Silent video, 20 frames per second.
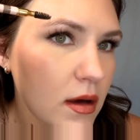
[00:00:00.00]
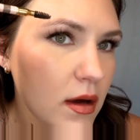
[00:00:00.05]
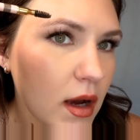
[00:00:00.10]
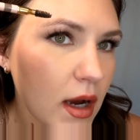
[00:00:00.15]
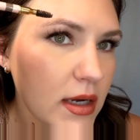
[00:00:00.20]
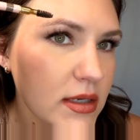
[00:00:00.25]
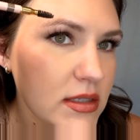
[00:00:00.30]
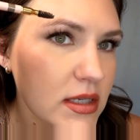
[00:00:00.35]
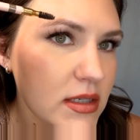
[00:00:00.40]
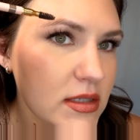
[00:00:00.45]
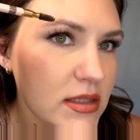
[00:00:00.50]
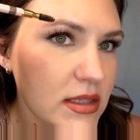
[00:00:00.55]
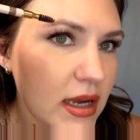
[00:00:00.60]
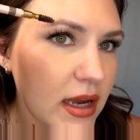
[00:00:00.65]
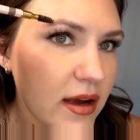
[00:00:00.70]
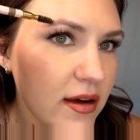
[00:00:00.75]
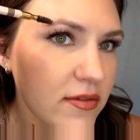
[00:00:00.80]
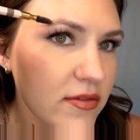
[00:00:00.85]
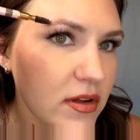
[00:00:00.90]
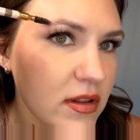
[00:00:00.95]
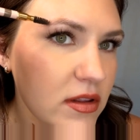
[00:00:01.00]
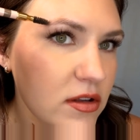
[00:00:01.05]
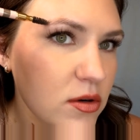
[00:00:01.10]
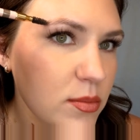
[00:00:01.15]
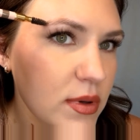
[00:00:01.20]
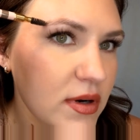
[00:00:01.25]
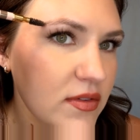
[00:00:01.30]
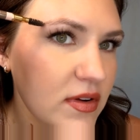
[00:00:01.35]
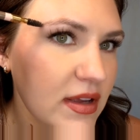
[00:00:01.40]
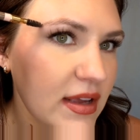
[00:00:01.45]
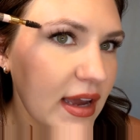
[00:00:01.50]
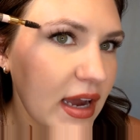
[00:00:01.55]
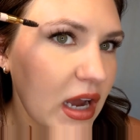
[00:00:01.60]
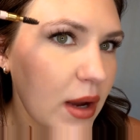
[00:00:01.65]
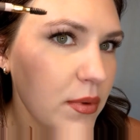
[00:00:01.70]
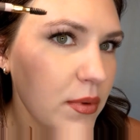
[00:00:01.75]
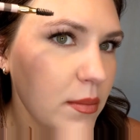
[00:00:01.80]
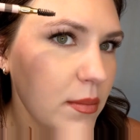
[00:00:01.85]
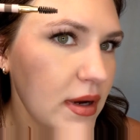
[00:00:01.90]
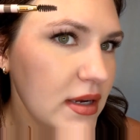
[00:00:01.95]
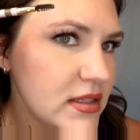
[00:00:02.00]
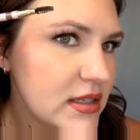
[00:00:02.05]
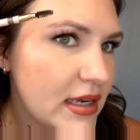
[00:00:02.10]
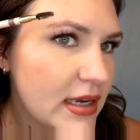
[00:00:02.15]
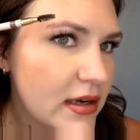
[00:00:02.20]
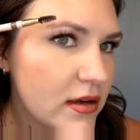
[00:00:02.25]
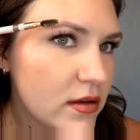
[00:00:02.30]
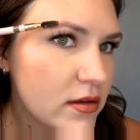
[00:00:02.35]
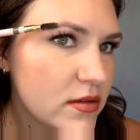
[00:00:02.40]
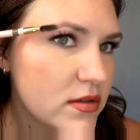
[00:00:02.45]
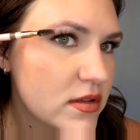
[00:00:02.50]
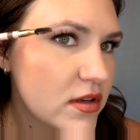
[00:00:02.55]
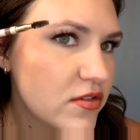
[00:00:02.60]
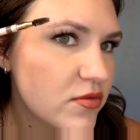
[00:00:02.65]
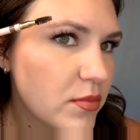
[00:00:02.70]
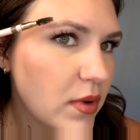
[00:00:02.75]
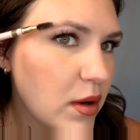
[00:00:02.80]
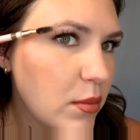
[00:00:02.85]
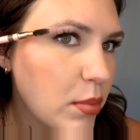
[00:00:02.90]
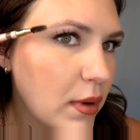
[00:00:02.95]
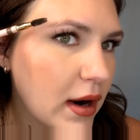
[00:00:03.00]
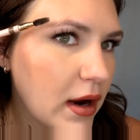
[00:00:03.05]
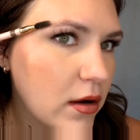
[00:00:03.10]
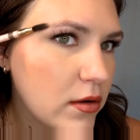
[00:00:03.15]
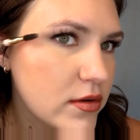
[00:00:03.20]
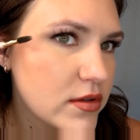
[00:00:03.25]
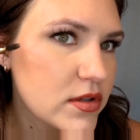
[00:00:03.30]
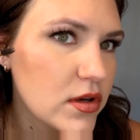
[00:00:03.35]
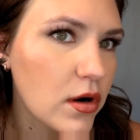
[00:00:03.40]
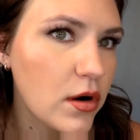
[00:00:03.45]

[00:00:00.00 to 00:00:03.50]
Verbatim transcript: I tend to have a little bit of a gap and my tails of my brows